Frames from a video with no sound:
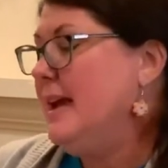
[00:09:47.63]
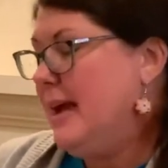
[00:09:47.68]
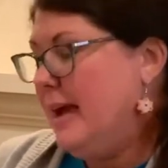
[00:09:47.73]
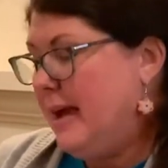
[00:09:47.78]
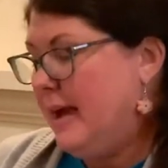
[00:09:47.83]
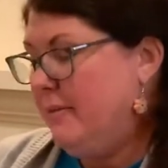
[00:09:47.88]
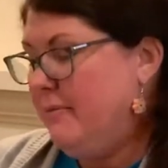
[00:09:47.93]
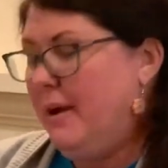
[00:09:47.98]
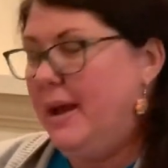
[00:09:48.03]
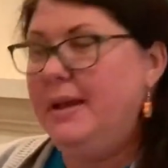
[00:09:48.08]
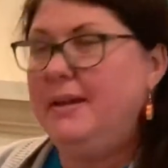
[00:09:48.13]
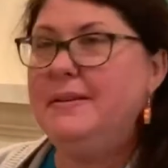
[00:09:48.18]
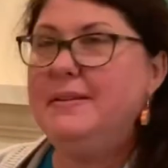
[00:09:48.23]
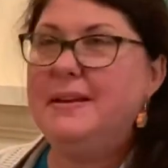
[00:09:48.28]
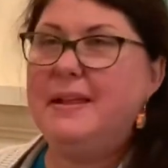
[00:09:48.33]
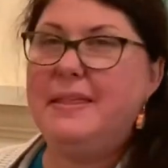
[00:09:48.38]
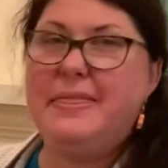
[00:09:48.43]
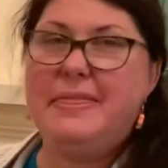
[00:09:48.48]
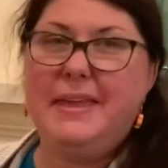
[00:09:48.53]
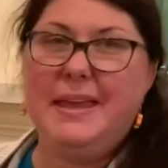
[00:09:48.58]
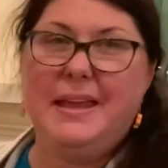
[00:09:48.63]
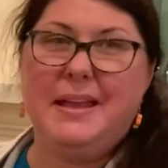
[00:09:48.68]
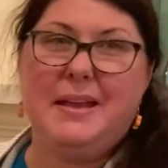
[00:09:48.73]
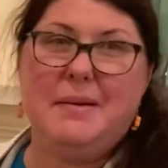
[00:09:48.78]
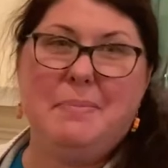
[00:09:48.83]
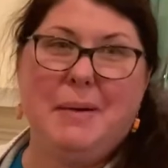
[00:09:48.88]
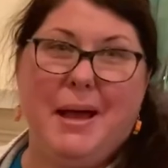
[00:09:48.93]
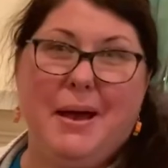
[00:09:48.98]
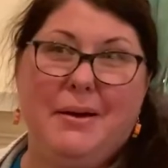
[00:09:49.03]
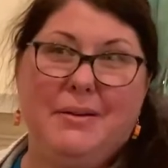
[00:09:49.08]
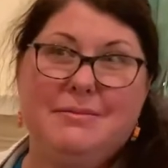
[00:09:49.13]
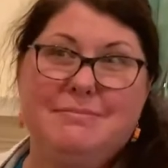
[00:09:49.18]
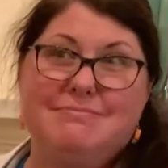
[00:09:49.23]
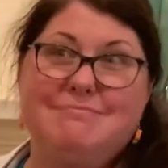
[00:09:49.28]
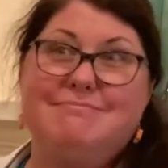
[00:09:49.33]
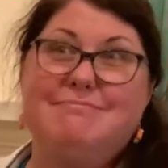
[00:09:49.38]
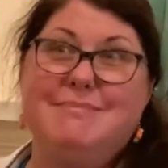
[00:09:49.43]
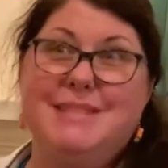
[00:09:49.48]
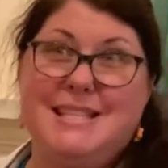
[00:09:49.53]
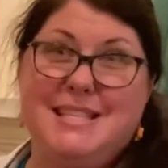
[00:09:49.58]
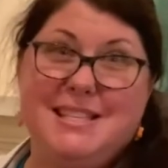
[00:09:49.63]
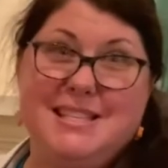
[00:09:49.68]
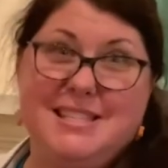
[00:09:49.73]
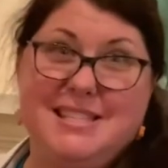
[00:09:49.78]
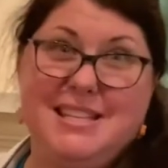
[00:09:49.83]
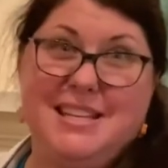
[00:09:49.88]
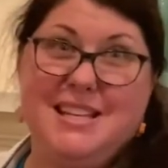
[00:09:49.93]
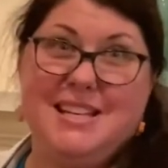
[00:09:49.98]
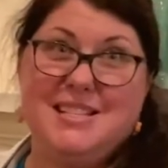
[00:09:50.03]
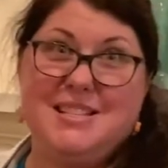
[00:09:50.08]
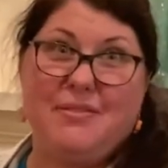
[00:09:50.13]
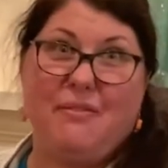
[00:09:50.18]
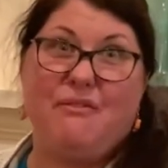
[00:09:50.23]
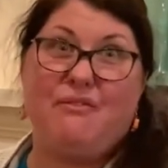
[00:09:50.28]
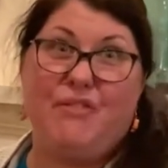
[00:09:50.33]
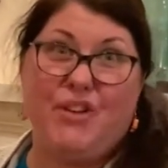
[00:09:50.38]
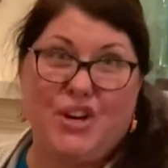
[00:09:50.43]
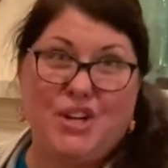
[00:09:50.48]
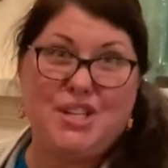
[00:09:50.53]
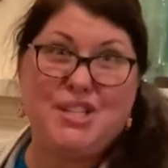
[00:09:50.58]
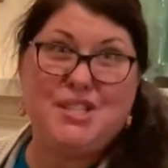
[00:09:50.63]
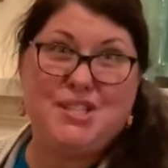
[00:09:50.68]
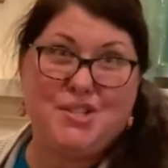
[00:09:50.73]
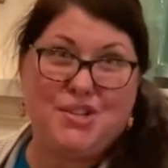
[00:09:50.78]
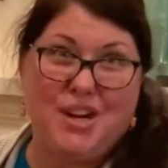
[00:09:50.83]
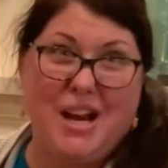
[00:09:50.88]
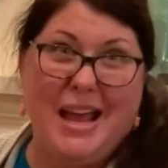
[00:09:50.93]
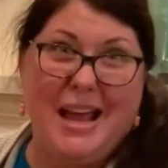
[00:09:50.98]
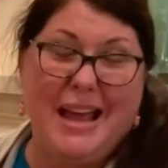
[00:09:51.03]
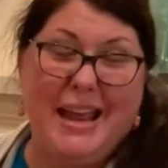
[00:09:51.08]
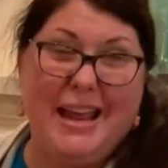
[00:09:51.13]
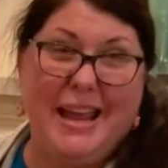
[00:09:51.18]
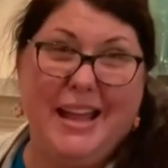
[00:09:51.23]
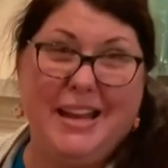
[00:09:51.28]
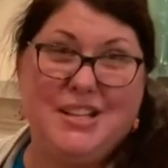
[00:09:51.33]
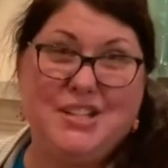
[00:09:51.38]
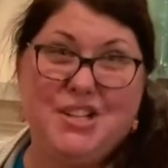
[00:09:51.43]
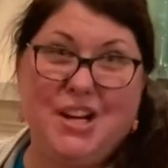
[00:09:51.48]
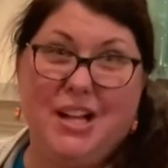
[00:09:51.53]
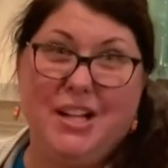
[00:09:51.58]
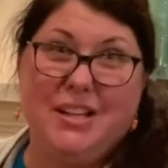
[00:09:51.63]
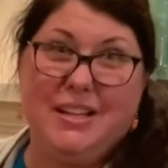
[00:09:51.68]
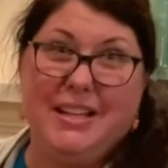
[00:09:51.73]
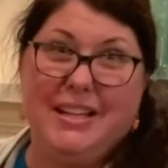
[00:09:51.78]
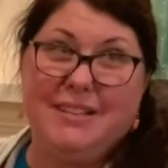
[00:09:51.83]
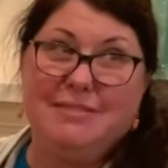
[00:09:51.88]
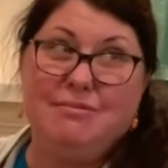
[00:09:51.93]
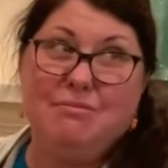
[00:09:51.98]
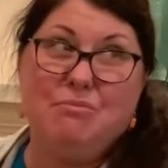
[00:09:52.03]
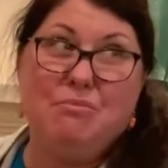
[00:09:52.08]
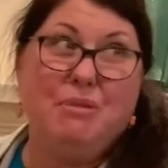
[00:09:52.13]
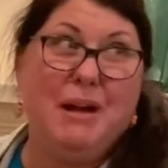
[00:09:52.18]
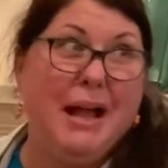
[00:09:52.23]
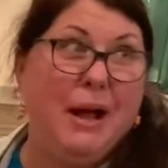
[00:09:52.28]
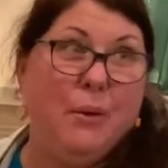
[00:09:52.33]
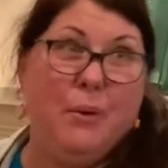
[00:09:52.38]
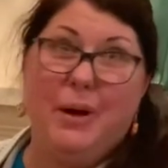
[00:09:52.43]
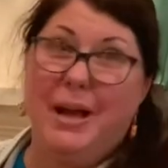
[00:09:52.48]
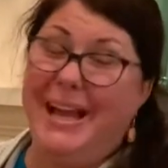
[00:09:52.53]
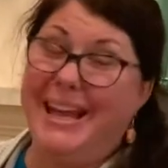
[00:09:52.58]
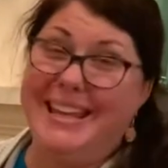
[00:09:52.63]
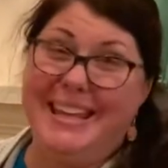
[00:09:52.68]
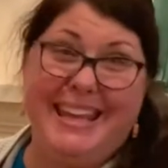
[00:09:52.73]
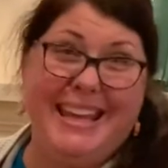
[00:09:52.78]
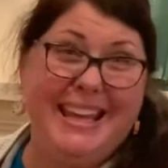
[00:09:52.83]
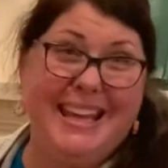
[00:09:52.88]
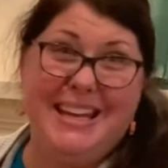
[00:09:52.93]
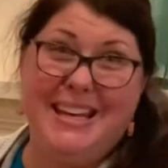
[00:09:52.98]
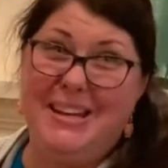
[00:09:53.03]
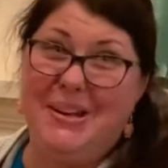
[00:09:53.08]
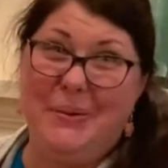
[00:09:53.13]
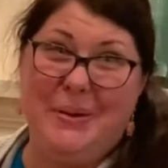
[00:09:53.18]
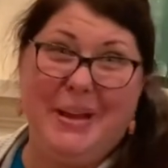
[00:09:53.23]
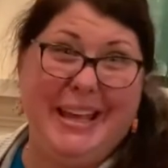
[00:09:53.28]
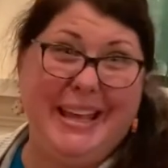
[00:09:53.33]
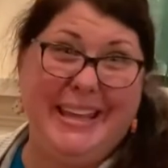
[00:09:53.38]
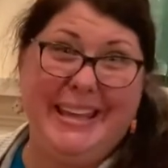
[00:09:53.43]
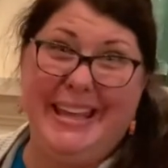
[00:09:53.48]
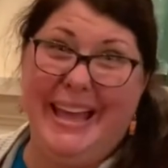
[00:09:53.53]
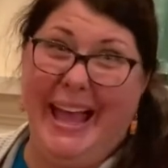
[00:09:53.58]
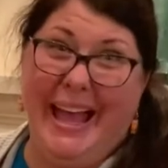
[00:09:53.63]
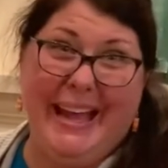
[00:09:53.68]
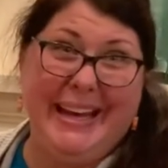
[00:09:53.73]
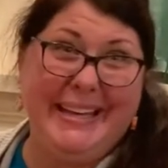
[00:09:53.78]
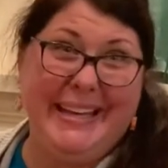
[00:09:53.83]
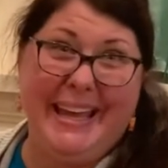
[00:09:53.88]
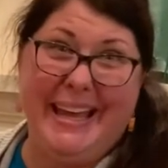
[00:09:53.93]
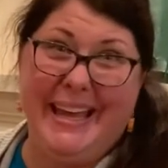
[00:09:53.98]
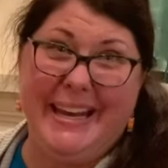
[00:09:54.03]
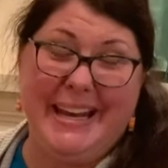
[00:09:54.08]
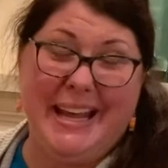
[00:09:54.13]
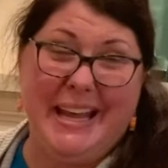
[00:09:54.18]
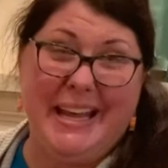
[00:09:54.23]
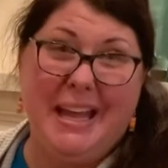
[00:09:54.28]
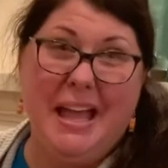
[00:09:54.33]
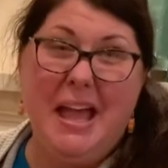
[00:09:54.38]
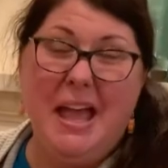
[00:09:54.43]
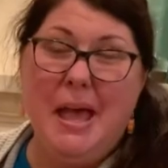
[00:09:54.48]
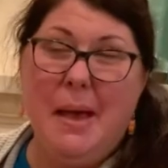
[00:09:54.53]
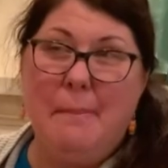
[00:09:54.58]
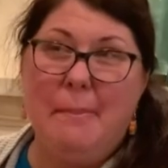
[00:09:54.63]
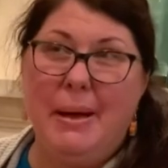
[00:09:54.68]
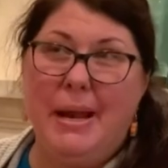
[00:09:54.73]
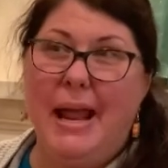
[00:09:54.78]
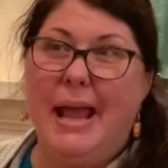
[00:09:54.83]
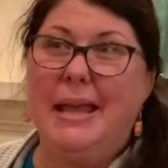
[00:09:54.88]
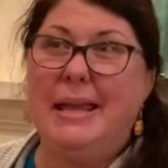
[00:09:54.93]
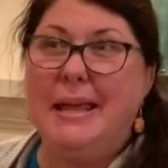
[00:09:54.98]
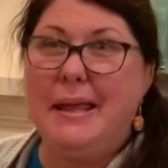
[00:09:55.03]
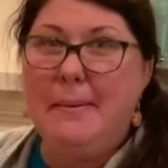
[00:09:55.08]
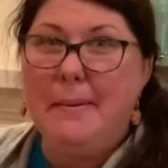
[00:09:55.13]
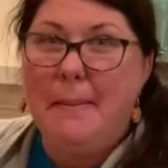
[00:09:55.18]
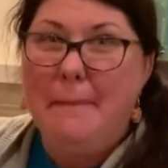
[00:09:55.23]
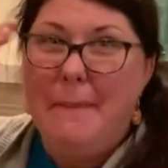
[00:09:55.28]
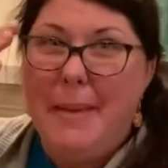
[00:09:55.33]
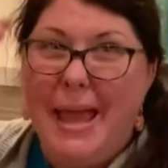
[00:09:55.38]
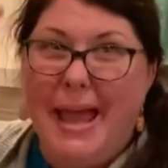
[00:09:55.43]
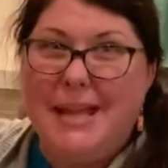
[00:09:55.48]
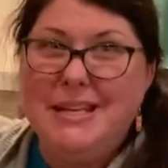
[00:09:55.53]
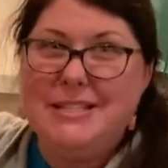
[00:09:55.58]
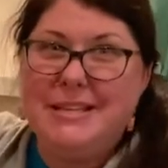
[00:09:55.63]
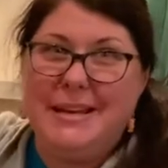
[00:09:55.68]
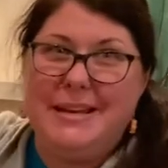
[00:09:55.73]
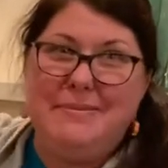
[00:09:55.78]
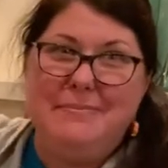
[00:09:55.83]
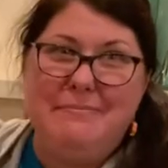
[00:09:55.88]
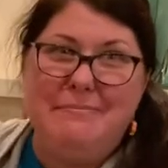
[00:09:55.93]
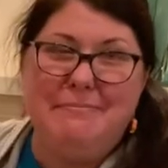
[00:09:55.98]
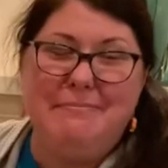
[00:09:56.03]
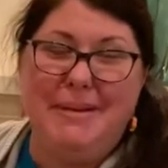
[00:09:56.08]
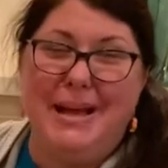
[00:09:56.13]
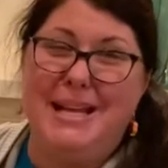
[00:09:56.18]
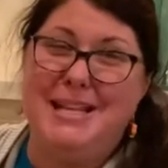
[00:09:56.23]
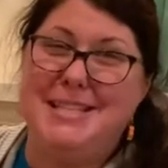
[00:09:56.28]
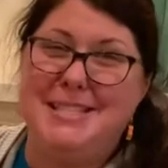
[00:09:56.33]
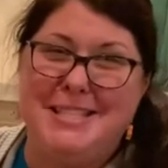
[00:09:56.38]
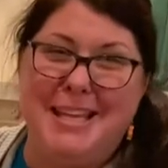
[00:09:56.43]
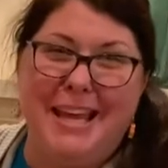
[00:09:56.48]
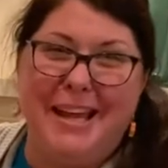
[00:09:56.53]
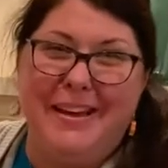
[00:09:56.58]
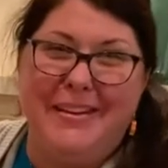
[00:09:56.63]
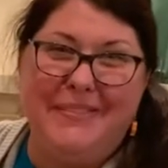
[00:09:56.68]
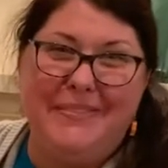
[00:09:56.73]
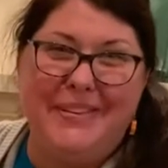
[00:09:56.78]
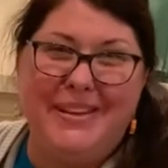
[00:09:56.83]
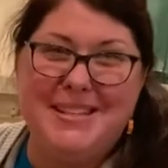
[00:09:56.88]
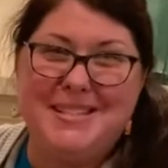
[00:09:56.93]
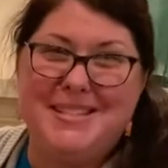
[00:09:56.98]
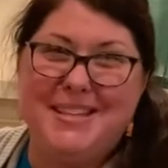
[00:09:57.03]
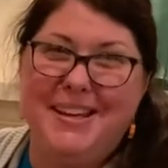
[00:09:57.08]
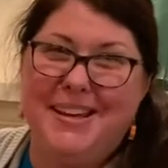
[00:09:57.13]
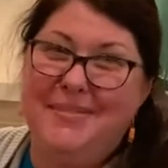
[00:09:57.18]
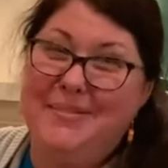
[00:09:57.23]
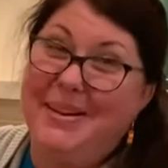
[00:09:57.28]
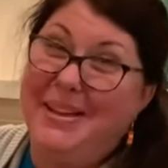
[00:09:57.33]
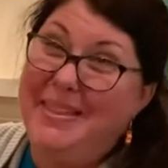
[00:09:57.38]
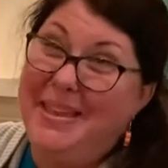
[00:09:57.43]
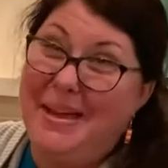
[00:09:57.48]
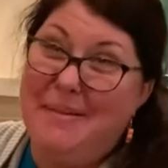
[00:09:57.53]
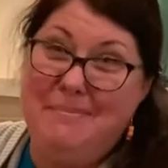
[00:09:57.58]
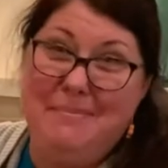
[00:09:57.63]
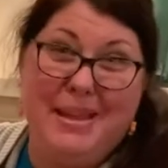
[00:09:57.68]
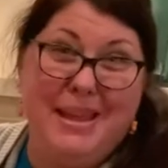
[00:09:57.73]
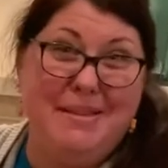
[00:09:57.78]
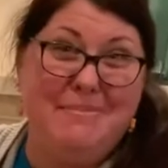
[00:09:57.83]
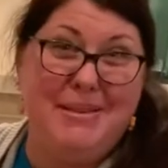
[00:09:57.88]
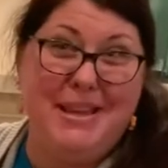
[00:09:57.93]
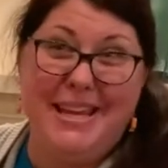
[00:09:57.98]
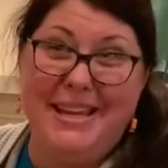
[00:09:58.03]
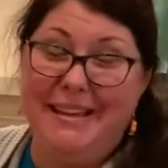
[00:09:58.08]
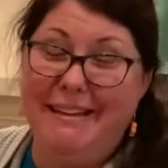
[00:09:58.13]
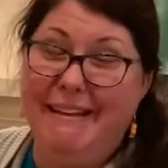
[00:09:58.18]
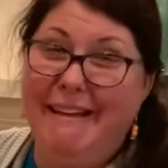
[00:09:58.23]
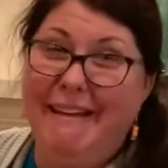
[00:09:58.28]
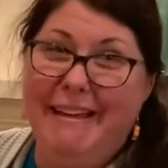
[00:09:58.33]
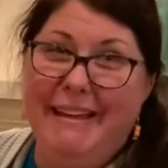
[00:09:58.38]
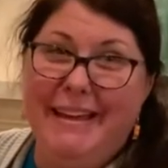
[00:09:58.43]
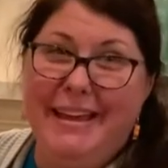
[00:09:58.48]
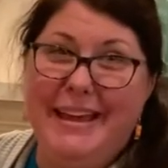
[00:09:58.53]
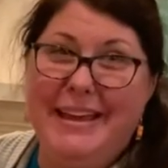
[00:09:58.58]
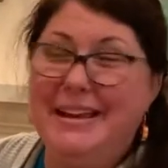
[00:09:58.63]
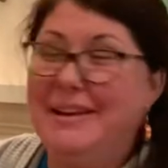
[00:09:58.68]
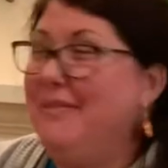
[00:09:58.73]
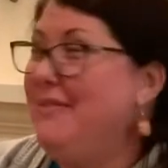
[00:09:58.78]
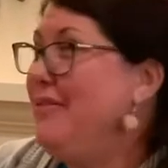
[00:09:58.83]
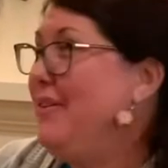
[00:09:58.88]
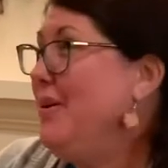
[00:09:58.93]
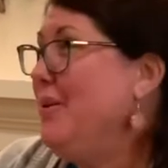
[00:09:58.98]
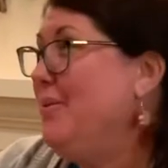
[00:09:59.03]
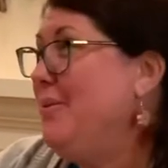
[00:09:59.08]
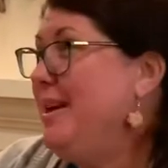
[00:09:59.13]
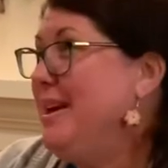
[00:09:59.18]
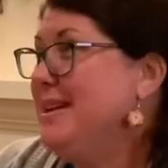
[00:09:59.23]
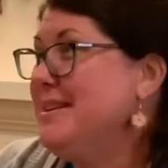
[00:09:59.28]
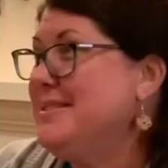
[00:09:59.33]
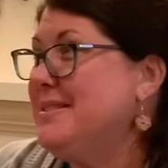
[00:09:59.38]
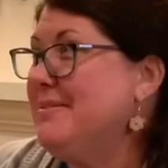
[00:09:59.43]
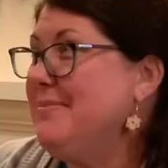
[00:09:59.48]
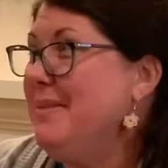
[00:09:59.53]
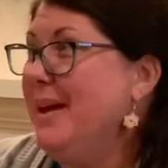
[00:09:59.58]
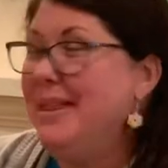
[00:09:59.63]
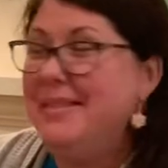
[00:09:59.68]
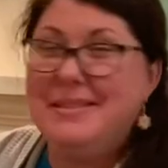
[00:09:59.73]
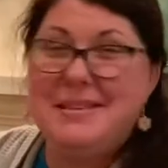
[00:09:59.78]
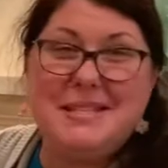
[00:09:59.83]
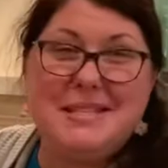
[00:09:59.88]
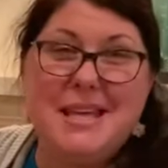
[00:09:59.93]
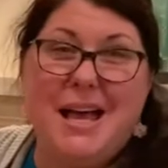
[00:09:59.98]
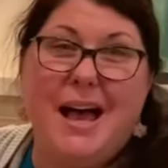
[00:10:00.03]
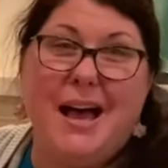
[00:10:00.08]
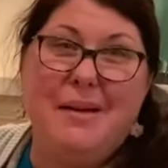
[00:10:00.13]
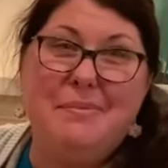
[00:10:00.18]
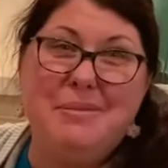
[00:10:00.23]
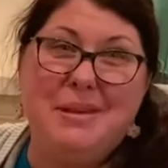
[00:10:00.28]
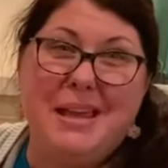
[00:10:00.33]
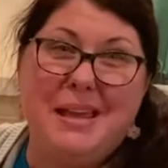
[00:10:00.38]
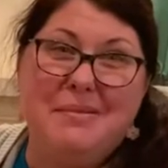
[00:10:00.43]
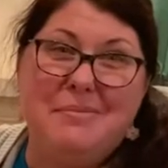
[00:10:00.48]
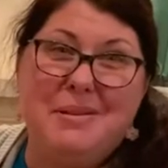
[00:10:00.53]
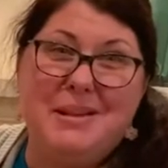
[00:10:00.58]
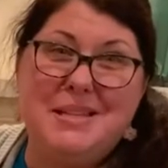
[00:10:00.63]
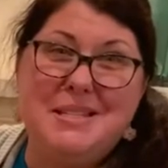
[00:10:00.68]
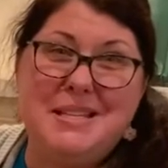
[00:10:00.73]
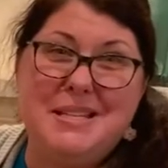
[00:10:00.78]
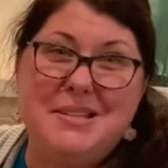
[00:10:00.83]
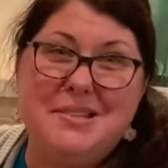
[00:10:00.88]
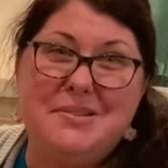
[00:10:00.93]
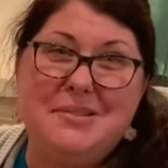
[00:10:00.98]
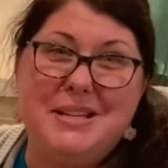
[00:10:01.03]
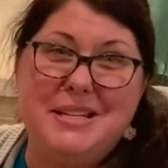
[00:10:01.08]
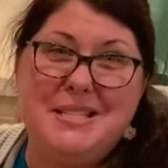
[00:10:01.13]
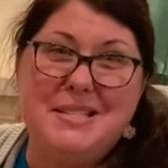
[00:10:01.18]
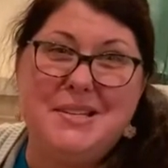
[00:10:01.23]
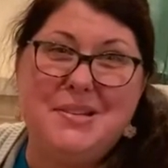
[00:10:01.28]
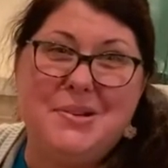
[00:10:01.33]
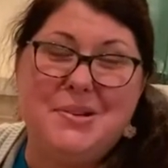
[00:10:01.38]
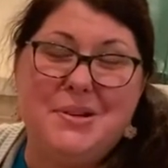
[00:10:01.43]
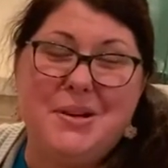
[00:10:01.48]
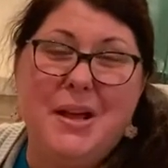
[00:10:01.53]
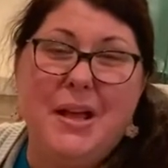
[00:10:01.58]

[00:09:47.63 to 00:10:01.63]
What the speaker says: I want you to think about Mrs. Z's first try at juggling. Wow, I can't do it yet, can I? But I can imagine myself as someone that maybe in a few weeks or months, I'll be able to do it too.